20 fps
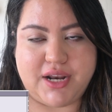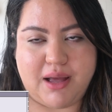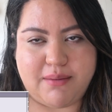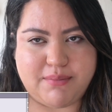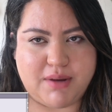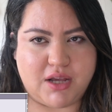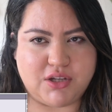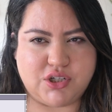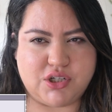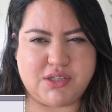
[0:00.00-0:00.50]
I'm
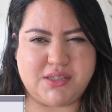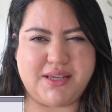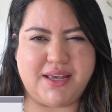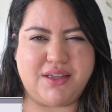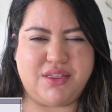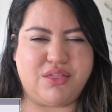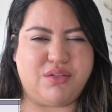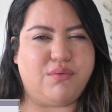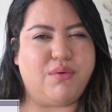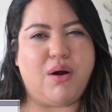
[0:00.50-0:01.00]
not just
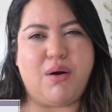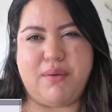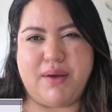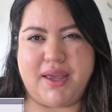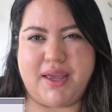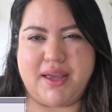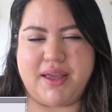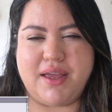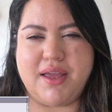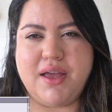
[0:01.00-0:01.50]
like
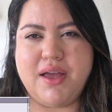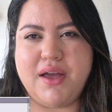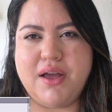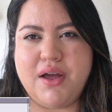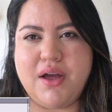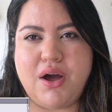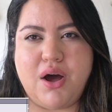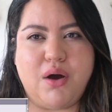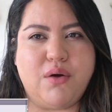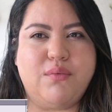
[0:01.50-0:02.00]
throwing
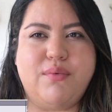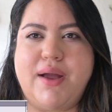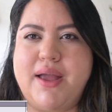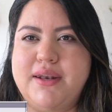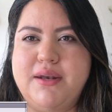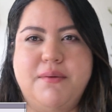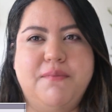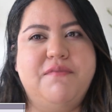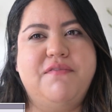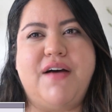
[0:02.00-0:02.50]
a
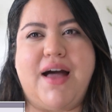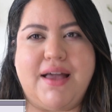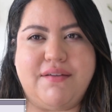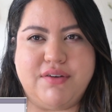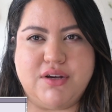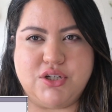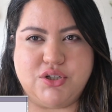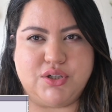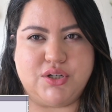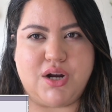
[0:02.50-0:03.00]
random
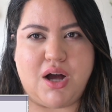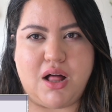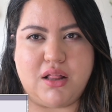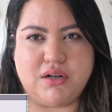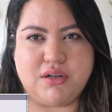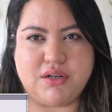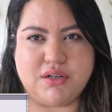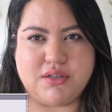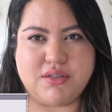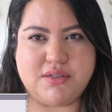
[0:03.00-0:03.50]

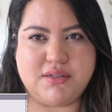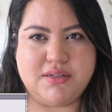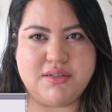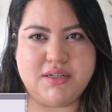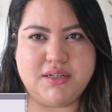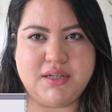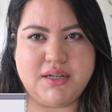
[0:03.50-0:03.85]
$500